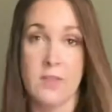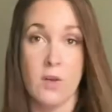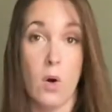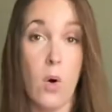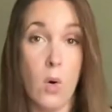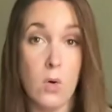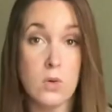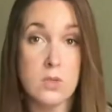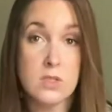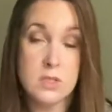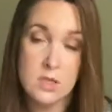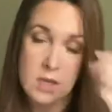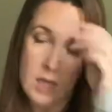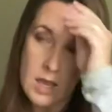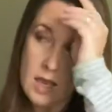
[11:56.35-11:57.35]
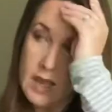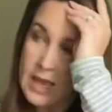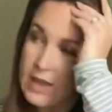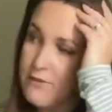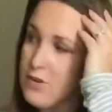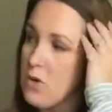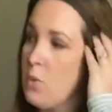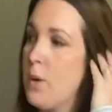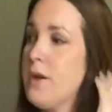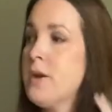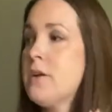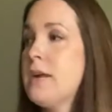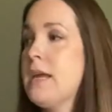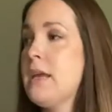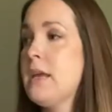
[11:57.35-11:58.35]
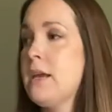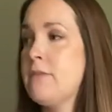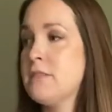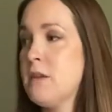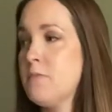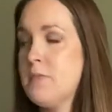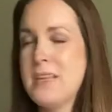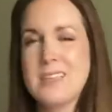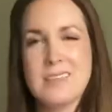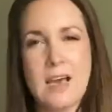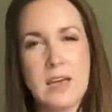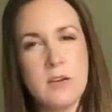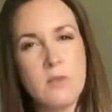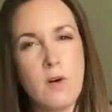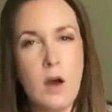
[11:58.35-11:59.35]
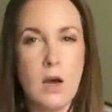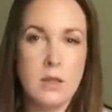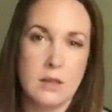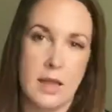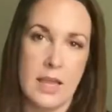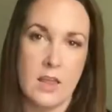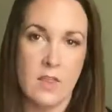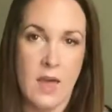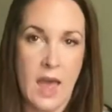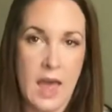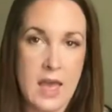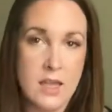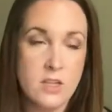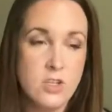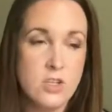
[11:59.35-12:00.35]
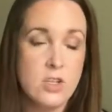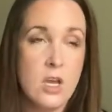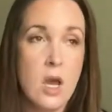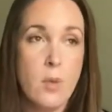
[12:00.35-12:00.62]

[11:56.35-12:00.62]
the holes. If you're wondering if something's kind of on like the edge,